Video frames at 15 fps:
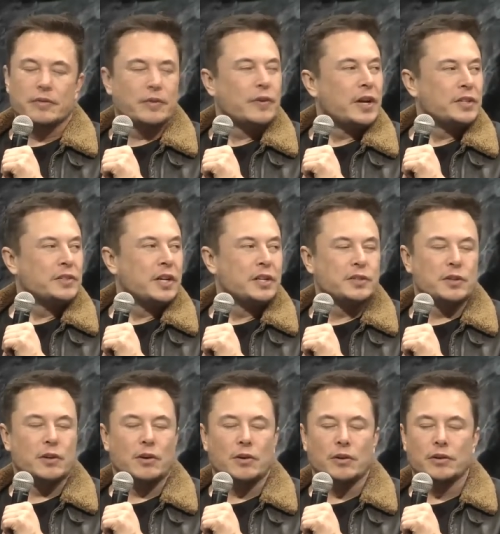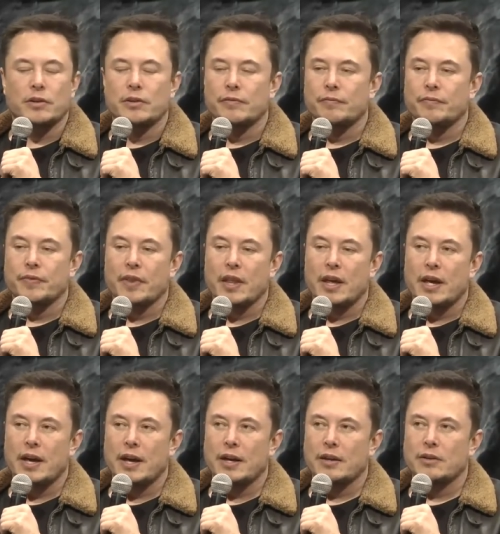grad studies on hold
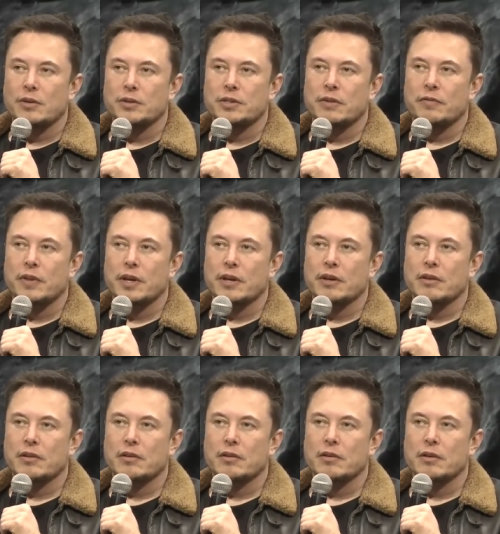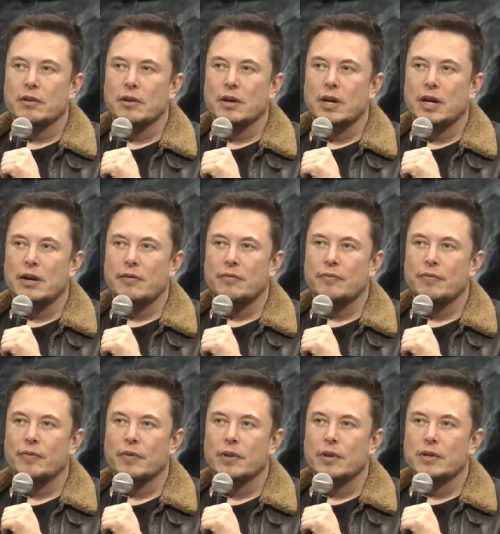and do something um,
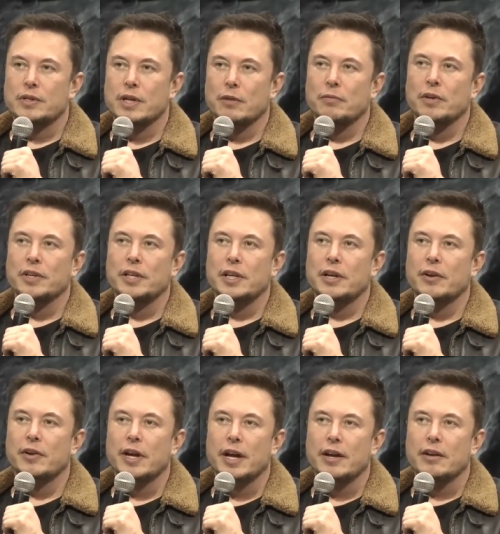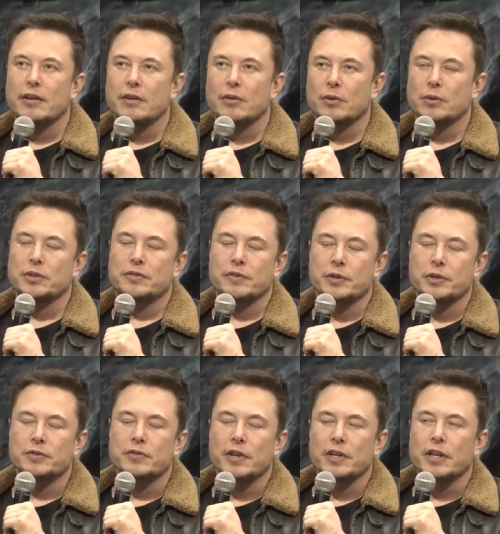to help build the internet or do something
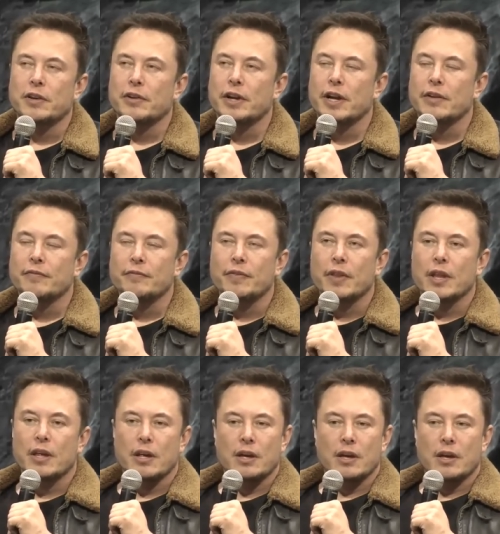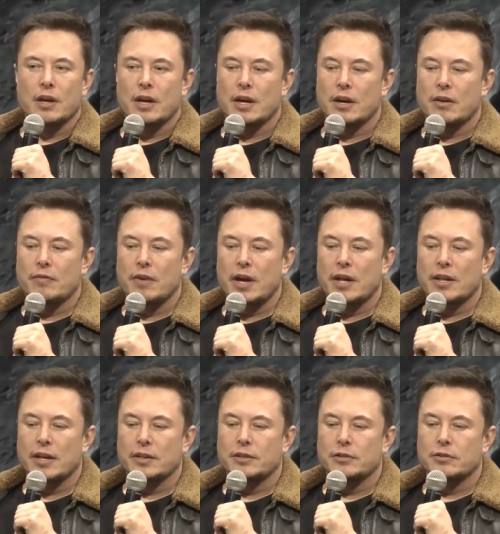useful on the internet. Um, and
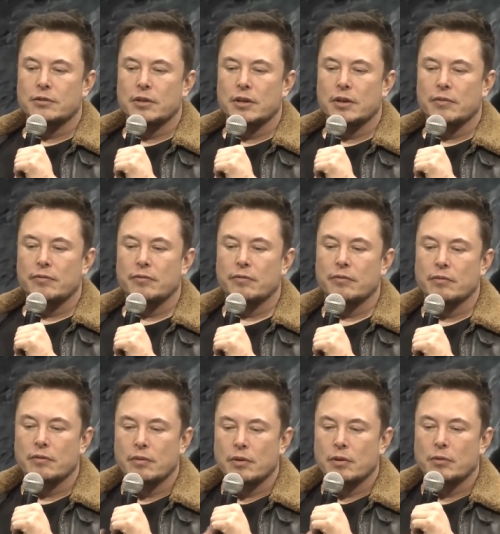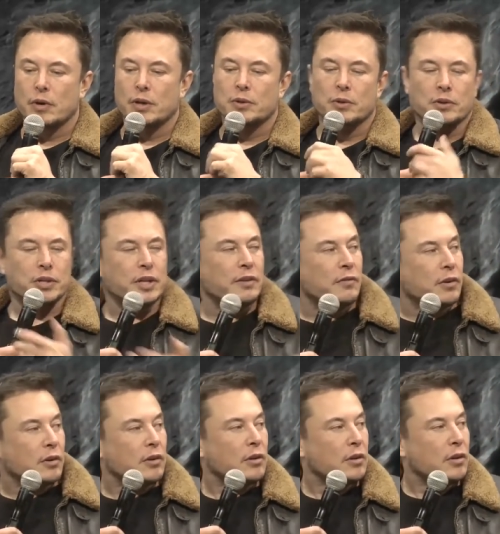that's um, when I talked to Kimball,